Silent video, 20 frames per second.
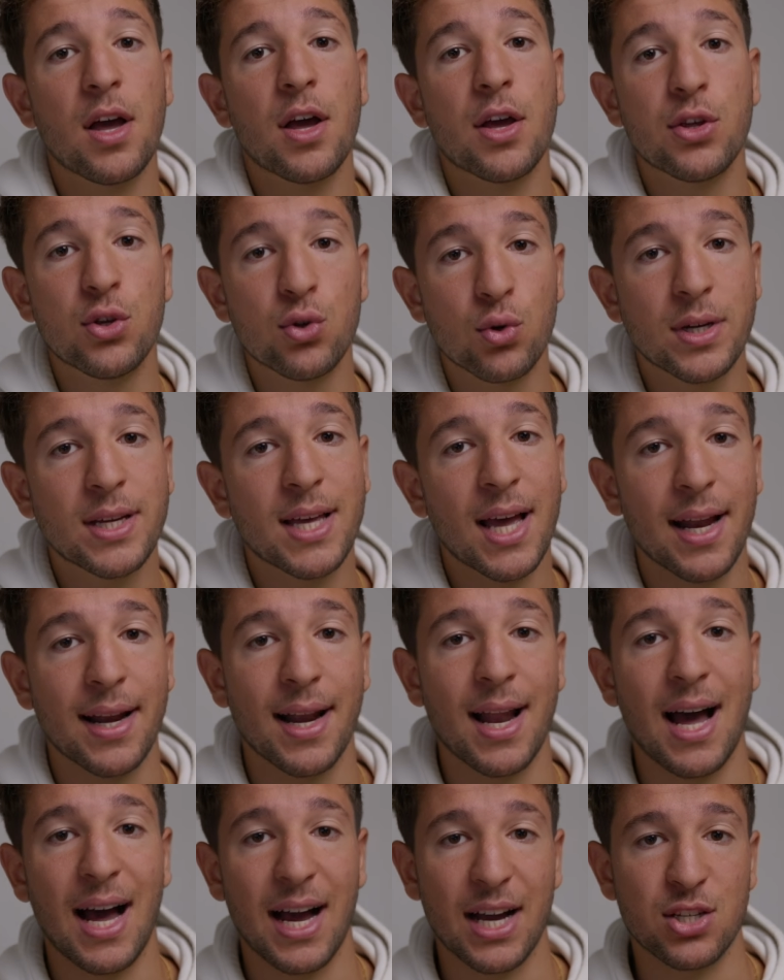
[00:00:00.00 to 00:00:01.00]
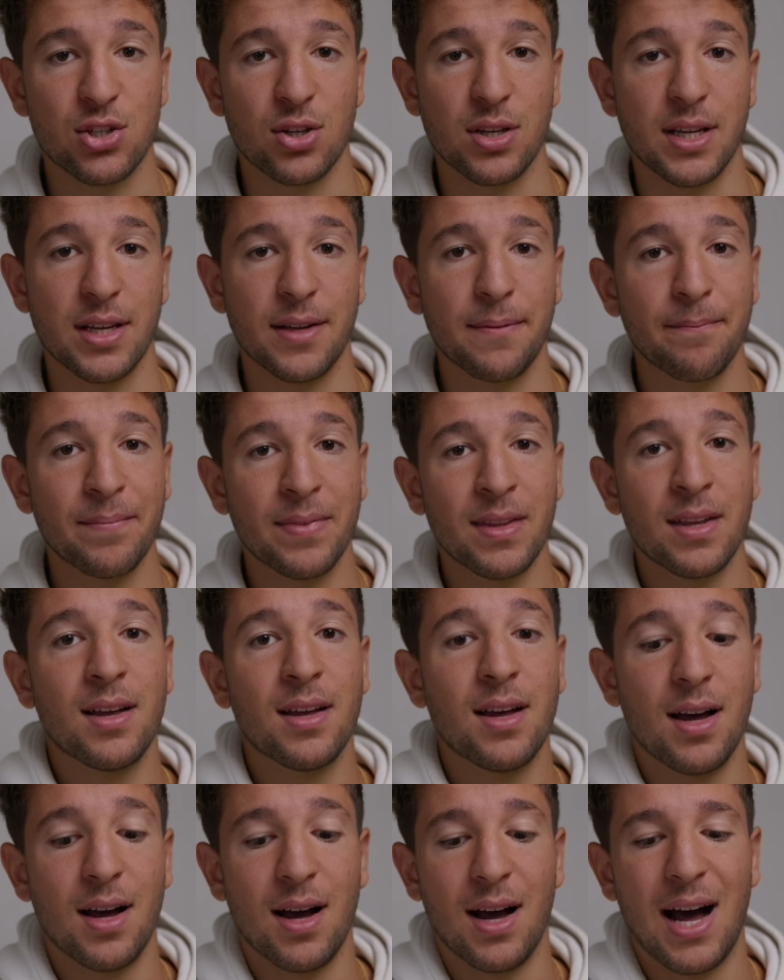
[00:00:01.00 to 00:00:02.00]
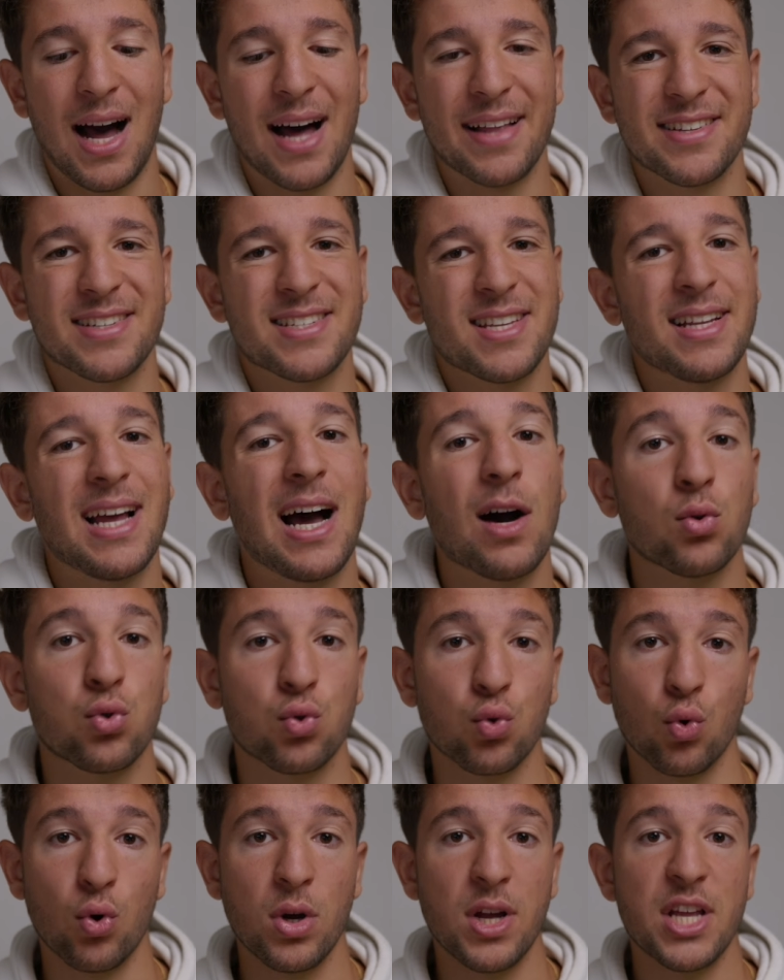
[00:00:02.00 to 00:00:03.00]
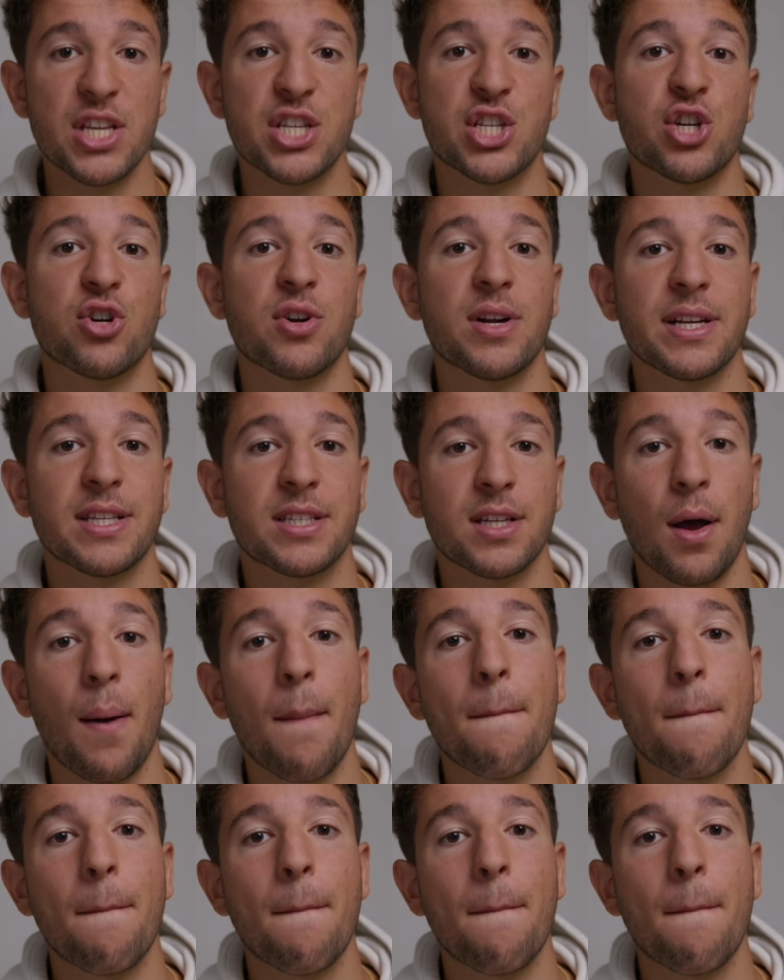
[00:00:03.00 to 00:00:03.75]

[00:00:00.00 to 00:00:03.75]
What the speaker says: you can actually understand how to generate